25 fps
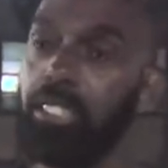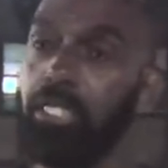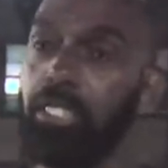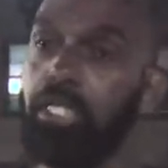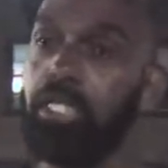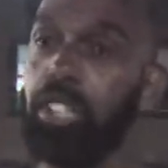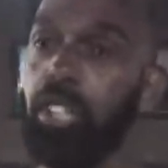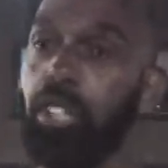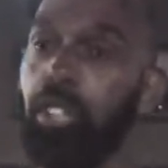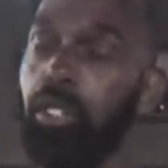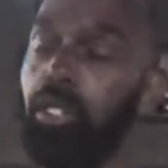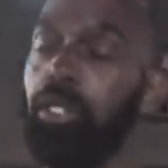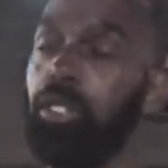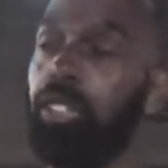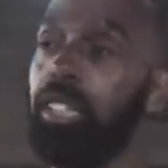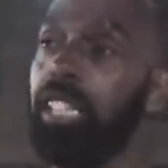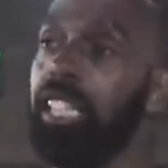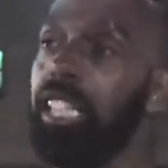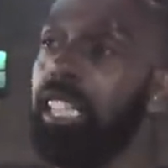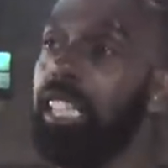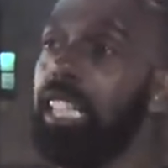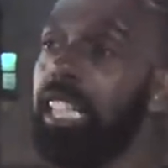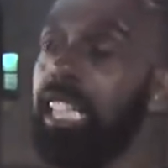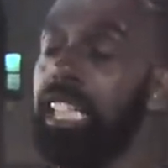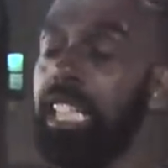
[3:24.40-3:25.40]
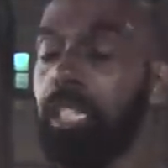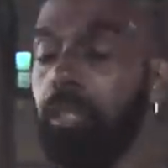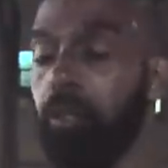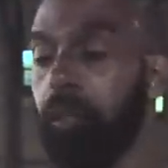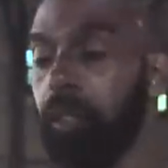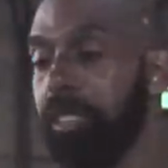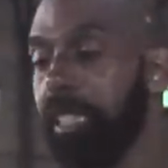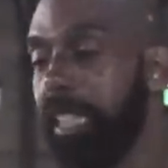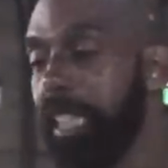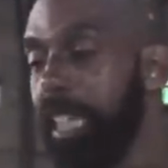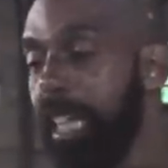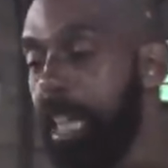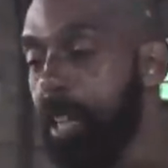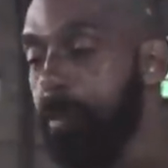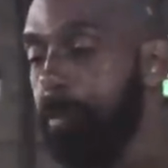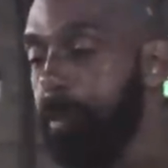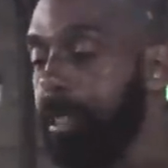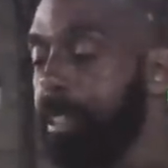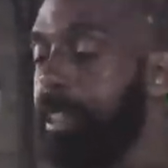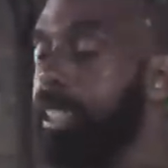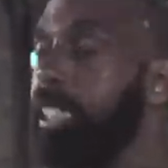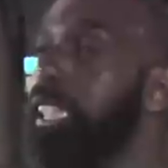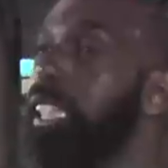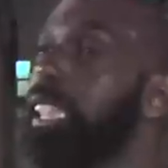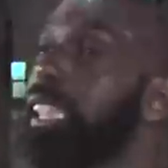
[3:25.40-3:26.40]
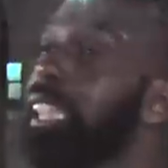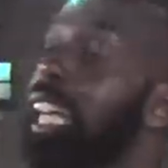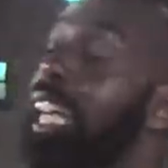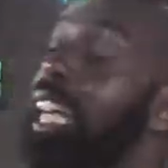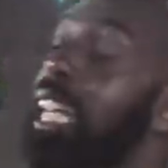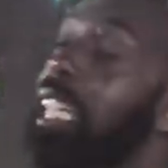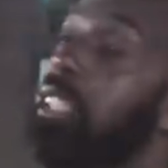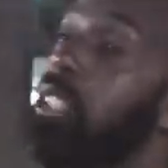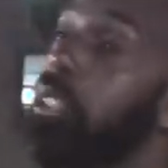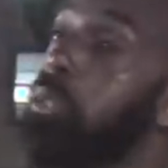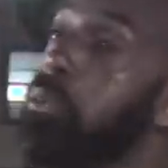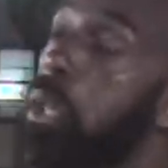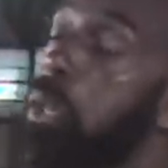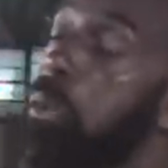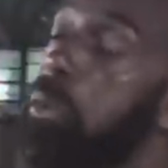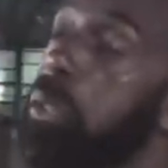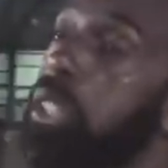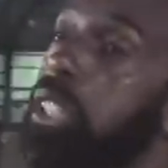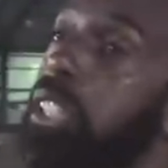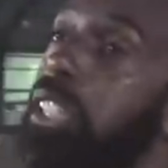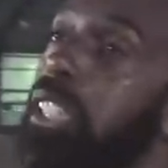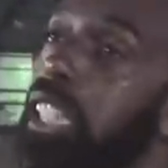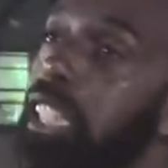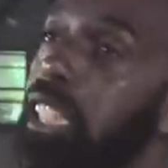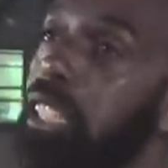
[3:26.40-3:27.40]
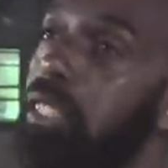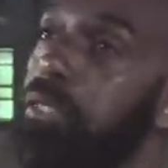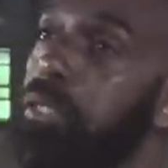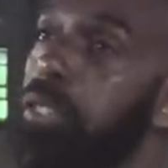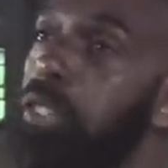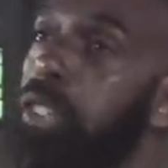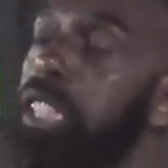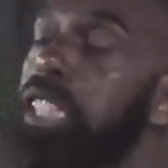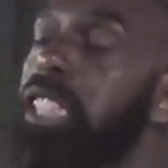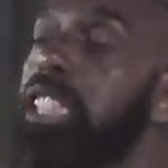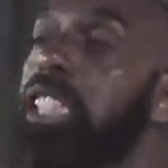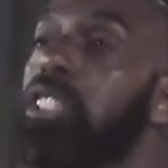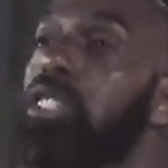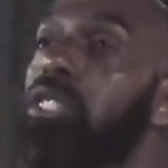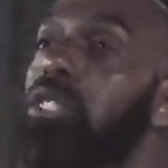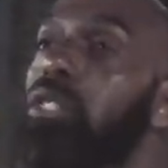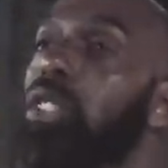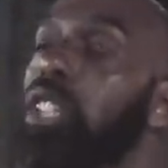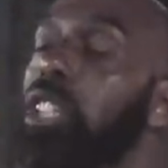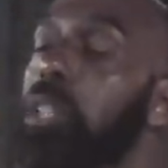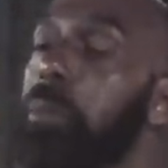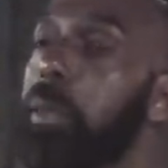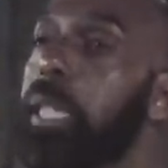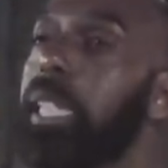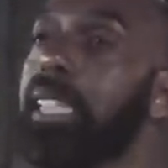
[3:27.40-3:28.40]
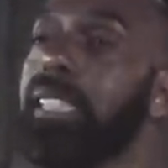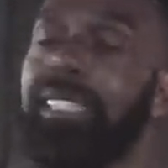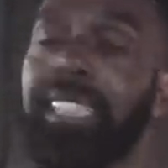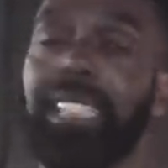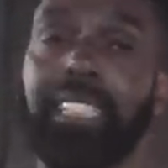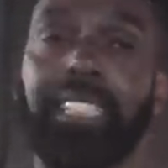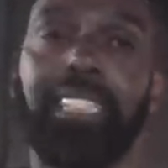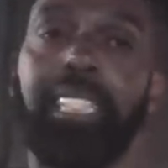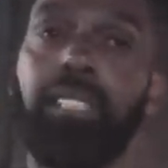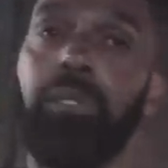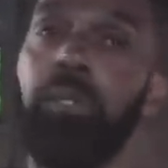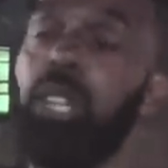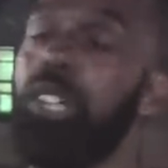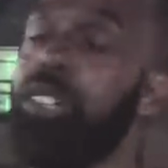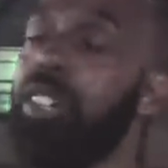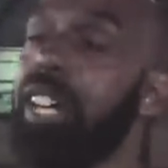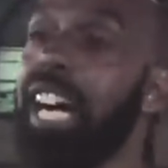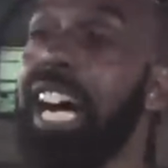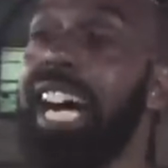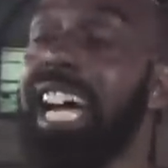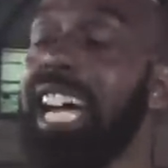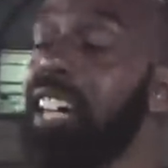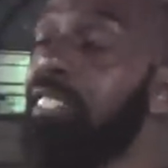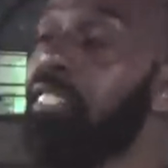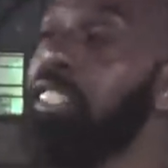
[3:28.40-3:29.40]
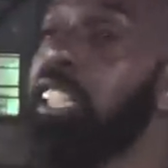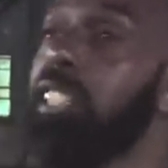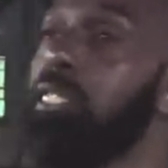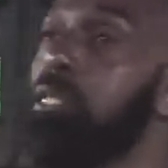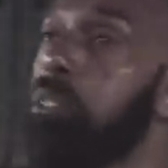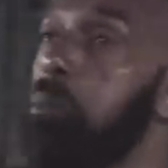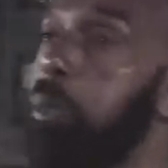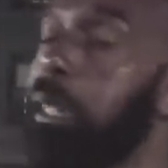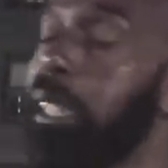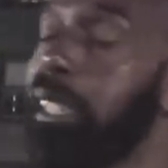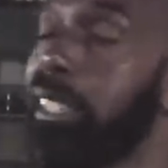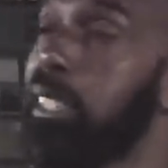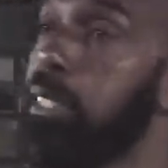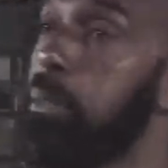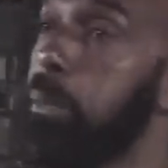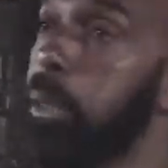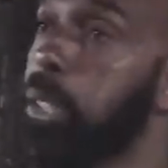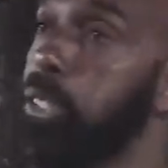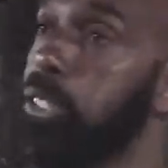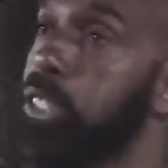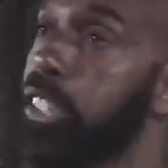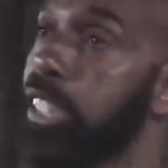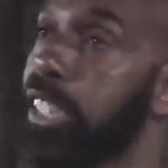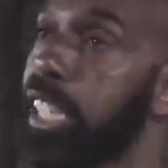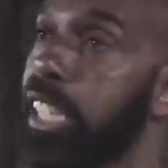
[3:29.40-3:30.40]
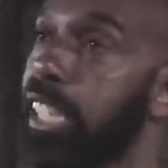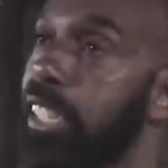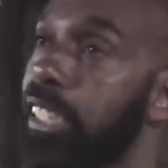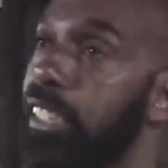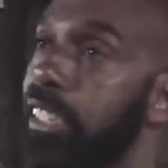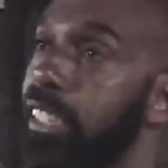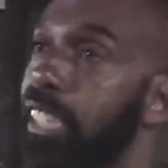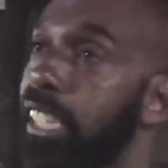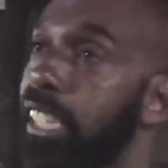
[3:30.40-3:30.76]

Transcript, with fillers: So he went to hand me the ticket, and I asked him, what was the ticket for? He said, trespass, and I said, well, I haven't even been in the building yet.